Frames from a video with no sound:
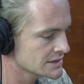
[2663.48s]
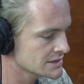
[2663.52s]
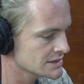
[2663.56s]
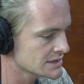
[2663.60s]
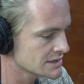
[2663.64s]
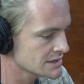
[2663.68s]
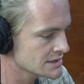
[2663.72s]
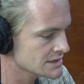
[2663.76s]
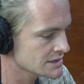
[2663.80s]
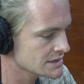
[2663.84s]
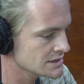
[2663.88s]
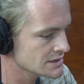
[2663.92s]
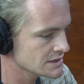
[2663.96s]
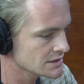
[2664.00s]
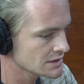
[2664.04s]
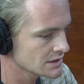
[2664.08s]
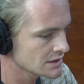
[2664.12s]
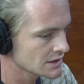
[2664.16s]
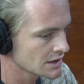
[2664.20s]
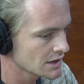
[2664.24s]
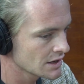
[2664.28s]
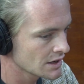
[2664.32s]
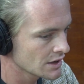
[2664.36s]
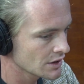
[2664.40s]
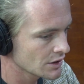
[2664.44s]
is this,
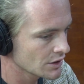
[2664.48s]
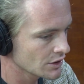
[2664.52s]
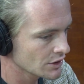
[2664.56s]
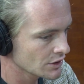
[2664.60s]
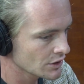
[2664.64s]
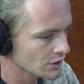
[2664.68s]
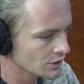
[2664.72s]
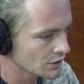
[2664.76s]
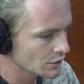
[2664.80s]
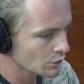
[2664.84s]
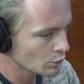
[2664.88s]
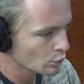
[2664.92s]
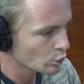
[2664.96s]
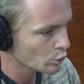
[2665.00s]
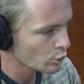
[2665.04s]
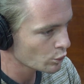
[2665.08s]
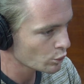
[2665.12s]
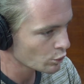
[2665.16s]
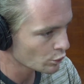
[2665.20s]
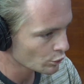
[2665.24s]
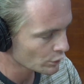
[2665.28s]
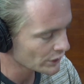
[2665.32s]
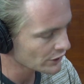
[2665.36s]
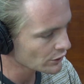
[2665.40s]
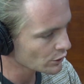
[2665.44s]

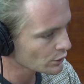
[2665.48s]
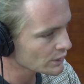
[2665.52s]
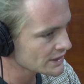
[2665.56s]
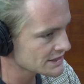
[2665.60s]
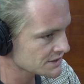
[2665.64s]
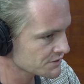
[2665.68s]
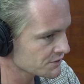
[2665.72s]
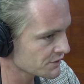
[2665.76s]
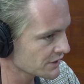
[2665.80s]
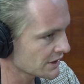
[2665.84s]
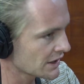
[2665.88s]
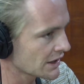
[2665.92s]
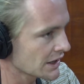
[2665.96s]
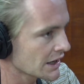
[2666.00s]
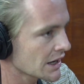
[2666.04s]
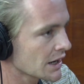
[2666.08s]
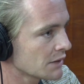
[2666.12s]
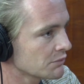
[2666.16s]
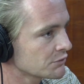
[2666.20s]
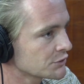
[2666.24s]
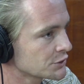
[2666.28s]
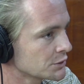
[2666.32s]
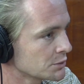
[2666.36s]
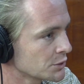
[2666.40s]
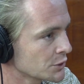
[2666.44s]
we always feel
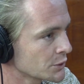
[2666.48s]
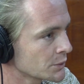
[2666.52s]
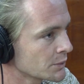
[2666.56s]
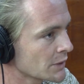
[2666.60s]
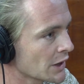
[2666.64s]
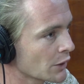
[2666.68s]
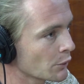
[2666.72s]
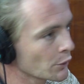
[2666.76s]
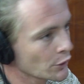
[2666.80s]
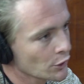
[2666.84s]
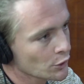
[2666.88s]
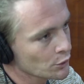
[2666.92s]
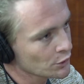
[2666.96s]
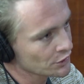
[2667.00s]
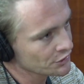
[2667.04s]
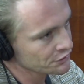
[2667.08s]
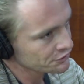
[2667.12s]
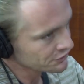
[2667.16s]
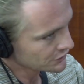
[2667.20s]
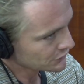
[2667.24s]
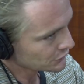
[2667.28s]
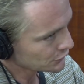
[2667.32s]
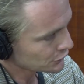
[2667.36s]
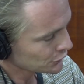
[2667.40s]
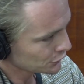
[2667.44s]
uncomfortable and we all want to
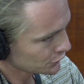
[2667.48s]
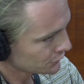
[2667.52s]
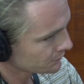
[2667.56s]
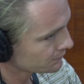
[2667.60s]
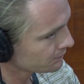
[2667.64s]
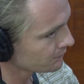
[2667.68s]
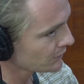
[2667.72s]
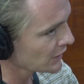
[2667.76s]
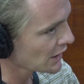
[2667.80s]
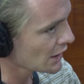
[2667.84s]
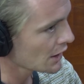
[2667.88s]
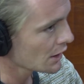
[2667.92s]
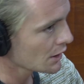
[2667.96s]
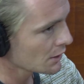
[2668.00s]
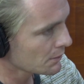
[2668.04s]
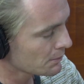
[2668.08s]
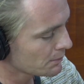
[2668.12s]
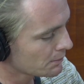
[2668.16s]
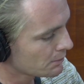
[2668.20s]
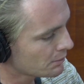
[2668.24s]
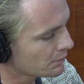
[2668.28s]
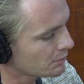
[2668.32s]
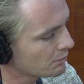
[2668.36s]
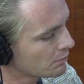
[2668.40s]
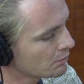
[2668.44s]
feel good,
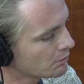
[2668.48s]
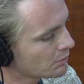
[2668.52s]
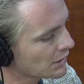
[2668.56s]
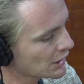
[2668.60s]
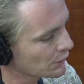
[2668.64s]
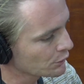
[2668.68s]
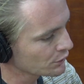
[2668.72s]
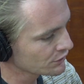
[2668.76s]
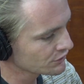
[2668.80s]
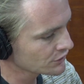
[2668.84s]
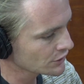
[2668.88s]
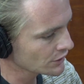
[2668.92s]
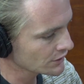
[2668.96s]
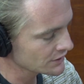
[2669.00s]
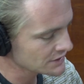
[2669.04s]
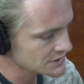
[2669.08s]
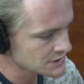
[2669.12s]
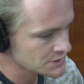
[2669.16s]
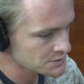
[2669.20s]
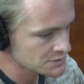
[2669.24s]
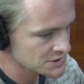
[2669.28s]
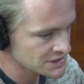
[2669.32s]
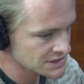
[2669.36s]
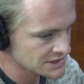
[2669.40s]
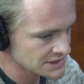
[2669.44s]
but we've got this
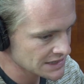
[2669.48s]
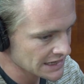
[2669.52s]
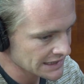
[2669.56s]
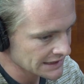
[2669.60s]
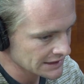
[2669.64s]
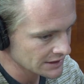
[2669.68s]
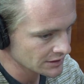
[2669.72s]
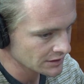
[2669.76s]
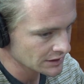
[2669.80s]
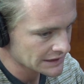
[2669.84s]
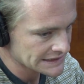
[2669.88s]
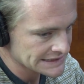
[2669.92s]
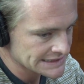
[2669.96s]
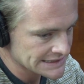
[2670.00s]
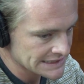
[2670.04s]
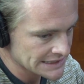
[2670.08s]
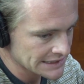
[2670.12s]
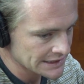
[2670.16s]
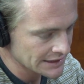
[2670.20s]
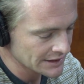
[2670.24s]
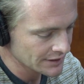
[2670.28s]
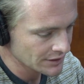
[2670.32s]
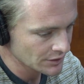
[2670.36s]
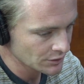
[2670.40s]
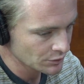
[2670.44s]
mistaken
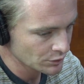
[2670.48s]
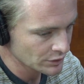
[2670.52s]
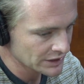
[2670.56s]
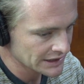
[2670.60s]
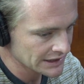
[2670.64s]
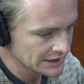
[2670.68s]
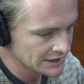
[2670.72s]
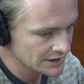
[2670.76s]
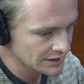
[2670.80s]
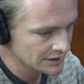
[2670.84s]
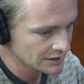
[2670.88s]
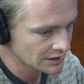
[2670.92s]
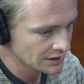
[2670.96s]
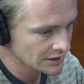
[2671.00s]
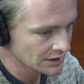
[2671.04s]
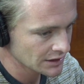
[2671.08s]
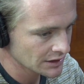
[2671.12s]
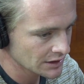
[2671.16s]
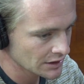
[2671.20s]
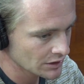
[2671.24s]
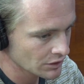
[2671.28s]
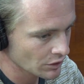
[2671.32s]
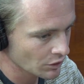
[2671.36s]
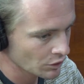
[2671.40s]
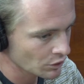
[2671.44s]
idea that we can
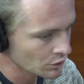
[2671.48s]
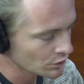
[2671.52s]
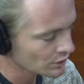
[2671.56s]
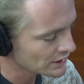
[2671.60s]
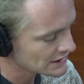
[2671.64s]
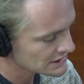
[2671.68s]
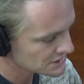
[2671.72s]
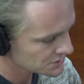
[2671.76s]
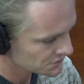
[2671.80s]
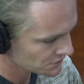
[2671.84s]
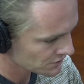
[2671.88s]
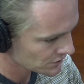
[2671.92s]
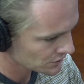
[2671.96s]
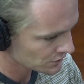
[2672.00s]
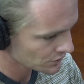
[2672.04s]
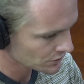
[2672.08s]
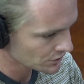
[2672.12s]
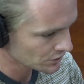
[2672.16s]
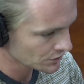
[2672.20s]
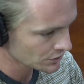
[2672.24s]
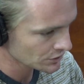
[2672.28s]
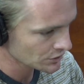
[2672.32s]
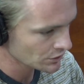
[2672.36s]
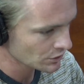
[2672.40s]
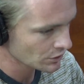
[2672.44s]
always feel
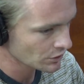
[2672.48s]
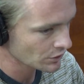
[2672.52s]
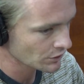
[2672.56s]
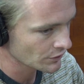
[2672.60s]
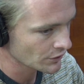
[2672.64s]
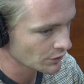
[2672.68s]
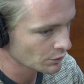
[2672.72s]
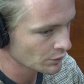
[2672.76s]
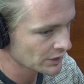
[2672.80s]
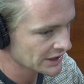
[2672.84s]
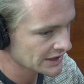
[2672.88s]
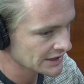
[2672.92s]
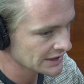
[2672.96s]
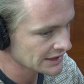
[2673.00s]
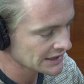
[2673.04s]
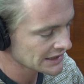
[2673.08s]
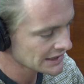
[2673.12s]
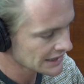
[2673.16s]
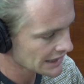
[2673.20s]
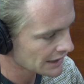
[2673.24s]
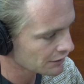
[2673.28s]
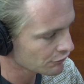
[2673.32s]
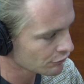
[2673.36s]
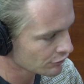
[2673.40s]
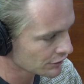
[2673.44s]
good, or that we can
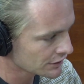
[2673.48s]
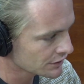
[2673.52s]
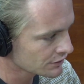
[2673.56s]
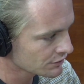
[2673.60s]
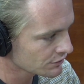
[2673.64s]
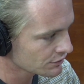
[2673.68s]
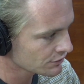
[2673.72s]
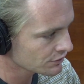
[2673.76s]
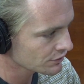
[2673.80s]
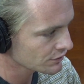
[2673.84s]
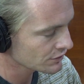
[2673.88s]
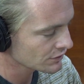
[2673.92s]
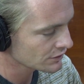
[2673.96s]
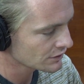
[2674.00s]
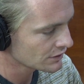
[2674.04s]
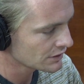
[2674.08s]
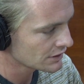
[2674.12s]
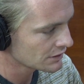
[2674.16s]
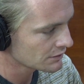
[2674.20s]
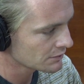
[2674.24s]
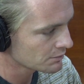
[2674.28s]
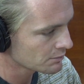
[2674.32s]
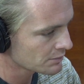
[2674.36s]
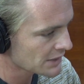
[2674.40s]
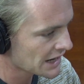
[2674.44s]
get rid of
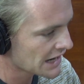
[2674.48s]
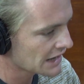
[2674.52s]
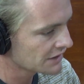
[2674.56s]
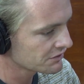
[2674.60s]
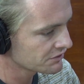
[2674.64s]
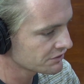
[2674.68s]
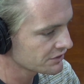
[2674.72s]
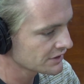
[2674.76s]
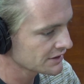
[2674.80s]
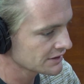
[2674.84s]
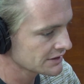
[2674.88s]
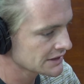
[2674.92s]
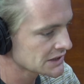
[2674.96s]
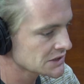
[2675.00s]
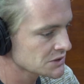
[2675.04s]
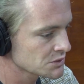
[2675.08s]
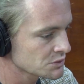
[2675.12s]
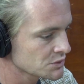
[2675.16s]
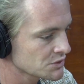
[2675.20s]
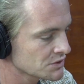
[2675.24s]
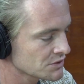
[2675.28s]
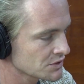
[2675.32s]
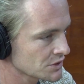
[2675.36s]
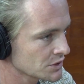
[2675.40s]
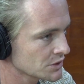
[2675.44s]
bad feelings when we
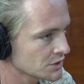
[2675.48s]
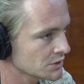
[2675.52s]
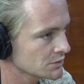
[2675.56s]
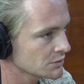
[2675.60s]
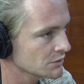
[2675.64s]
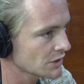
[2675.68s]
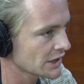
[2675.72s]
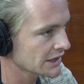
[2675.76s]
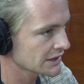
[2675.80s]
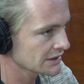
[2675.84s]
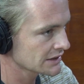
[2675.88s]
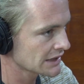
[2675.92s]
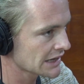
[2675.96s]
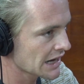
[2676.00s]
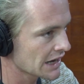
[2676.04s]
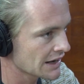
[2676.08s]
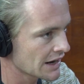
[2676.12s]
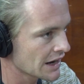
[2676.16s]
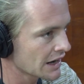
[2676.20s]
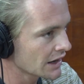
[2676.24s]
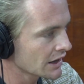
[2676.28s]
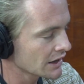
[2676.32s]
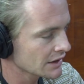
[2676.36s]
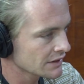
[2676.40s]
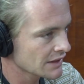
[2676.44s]
feel them, like that
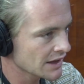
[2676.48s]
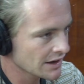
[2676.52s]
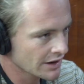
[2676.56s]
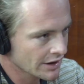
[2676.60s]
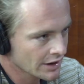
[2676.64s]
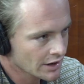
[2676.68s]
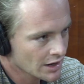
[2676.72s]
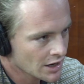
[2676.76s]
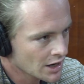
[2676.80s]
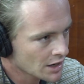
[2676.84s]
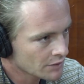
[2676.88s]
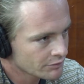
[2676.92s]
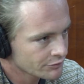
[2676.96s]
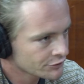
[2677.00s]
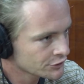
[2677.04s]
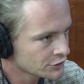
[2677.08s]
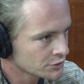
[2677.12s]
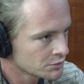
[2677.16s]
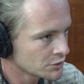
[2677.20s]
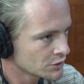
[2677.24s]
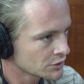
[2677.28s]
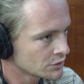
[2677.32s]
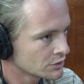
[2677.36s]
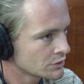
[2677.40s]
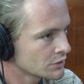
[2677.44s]

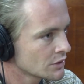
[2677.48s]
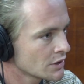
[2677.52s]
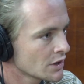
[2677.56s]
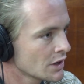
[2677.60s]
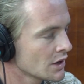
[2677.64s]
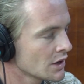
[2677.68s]
uncomfortable